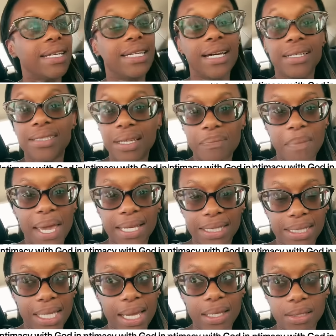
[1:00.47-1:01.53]
doesn't make
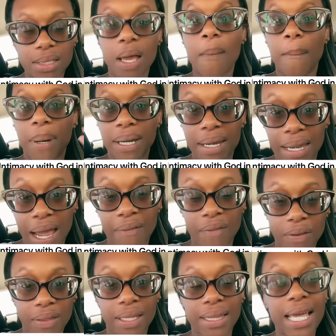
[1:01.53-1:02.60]
sense. But
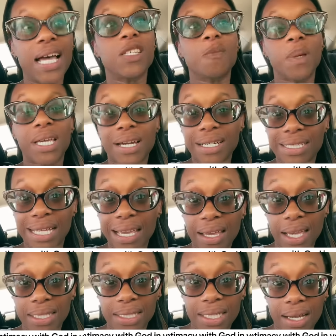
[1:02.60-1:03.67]
nevertheless, because he
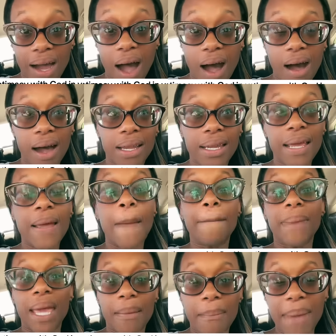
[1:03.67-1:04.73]
is God,
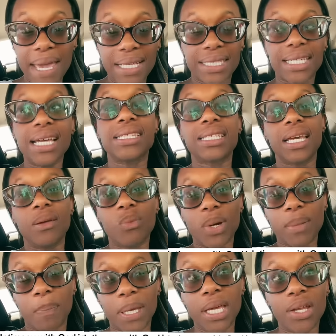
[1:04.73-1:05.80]
it makes sense. And
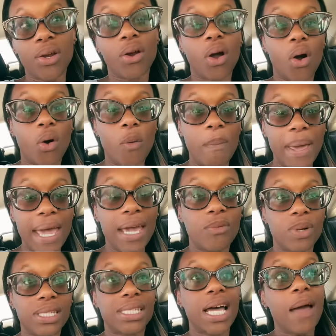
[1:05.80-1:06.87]
when
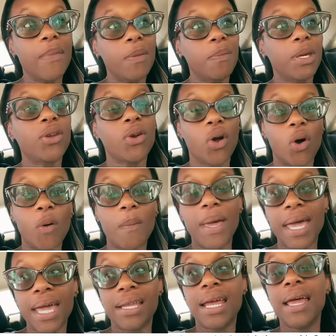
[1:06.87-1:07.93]
Simon Peter
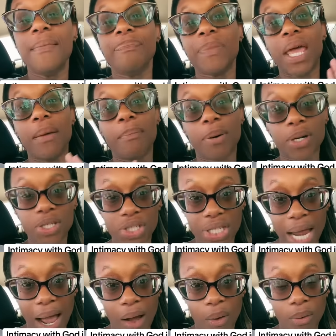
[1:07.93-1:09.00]
obeyed and pushed
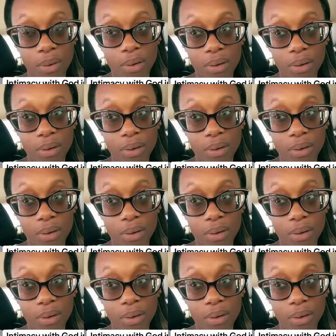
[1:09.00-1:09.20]
out,